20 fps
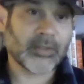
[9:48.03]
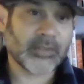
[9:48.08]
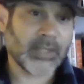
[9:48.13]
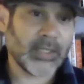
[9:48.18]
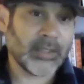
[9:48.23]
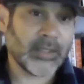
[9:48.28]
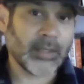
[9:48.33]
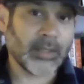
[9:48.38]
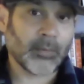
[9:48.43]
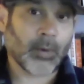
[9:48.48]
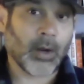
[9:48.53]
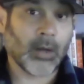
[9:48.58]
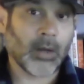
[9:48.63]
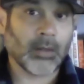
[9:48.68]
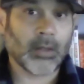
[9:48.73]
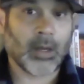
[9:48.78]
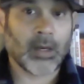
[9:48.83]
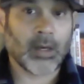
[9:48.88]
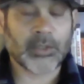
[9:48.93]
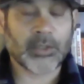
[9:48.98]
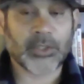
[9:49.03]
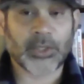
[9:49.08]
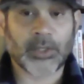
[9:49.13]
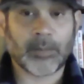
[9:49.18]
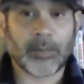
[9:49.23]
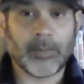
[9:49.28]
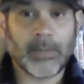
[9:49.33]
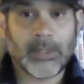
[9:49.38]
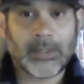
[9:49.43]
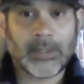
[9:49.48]
anything wrong
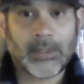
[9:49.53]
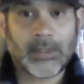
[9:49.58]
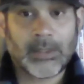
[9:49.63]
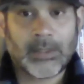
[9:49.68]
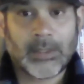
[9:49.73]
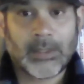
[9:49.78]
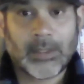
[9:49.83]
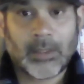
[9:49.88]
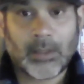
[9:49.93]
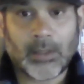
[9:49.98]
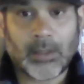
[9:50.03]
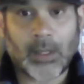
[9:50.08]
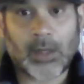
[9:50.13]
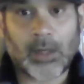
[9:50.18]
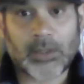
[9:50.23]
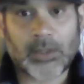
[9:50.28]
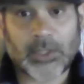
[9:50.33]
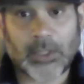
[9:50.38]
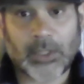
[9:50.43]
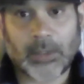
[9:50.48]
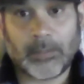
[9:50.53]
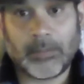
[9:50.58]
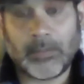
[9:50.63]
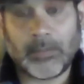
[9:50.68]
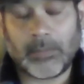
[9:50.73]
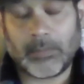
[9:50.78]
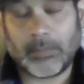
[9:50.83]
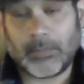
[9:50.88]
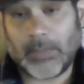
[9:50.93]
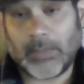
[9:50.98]
long-term.
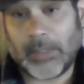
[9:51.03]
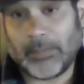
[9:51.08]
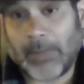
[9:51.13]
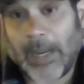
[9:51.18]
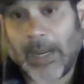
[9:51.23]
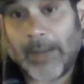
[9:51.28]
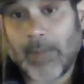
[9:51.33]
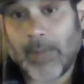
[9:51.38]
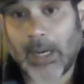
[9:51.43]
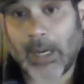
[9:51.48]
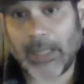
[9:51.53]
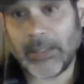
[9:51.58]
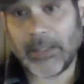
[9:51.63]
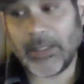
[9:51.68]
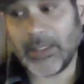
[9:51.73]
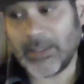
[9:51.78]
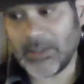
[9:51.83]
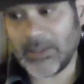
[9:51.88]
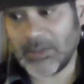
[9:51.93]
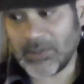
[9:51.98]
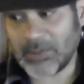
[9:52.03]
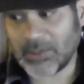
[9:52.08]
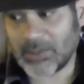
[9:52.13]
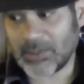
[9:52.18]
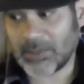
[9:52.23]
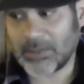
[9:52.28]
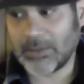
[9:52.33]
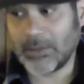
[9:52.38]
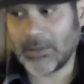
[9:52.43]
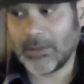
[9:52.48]
Long-term, in my mind,
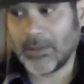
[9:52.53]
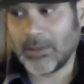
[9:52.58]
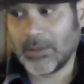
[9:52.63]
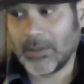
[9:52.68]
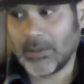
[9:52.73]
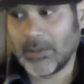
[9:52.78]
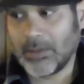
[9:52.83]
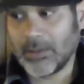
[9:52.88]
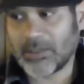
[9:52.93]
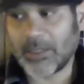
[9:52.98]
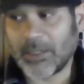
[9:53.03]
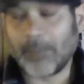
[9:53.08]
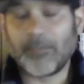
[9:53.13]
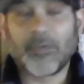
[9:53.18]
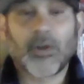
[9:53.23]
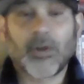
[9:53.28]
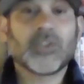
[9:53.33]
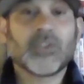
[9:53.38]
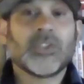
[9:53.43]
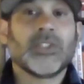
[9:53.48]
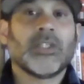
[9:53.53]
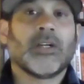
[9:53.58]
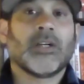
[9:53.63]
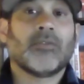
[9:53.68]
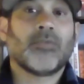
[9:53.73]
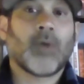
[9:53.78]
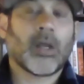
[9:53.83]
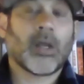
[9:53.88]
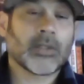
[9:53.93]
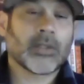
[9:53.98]
he's some version
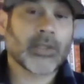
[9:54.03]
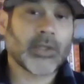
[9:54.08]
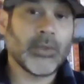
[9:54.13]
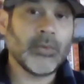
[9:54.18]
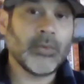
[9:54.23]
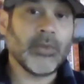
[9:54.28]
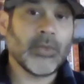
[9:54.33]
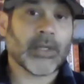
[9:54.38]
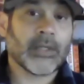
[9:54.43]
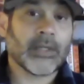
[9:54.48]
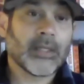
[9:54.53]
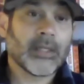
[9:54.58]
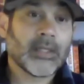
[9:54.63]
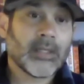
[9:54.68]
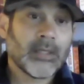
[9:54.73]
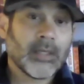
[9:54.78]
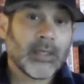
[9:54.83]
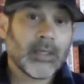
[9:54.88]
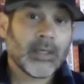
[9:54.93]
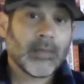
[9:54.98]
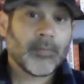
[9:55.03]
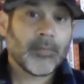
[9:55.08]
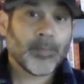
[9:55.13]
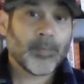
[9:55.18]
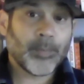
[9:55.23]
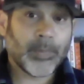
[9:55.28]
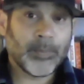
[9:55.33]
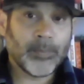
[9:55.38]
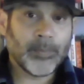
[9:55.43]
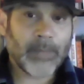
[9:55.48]
of Ronald Acuna.
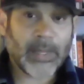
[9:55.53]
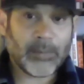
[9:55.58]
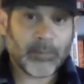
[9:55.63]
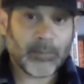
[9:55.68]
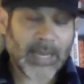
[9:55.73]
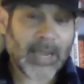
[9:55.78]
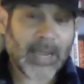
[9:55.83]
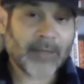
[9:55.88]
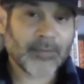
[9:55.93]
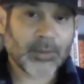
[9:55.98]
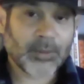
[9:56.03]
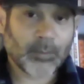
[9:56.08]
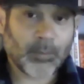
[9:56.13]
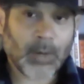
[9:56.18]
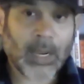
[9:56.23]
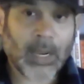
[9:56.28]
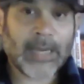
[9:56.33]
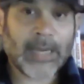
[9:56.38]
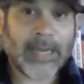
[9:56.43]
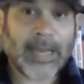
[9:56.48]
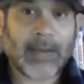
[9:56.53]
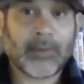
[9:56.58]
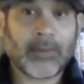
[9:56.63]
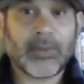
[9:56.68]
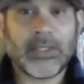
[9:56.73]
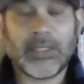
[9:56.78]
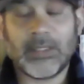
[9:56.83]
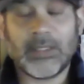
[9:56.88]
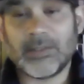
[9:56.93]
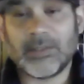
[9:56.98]
And we have to ride
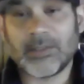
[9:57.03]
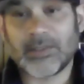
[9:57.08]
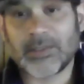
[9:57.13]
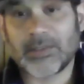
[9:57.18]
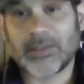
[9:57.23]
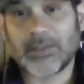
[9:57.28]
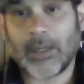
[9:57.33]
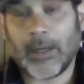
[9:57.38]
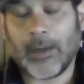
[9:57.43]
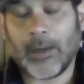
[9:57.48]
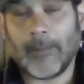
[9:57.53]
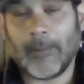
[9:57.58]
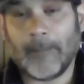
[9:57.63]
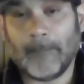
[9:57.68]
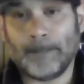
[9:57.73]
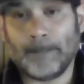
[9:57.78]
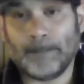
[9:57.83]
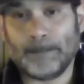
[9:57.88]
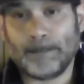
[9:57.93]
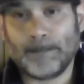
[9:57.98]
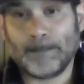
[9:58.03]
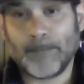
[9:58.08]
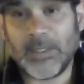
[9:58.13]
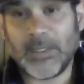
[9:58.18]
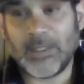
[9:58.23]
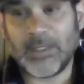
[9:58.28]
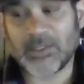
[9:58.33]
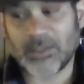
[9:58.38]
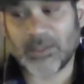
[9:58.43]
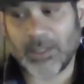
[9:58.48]
out these
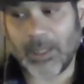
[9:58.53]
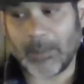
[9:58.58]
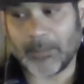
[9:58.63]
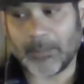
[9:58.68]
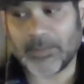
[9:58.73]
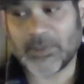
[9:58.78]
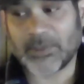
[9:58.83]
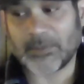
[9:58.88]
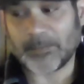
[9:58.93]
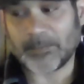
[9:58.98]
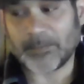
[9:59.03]
slumps.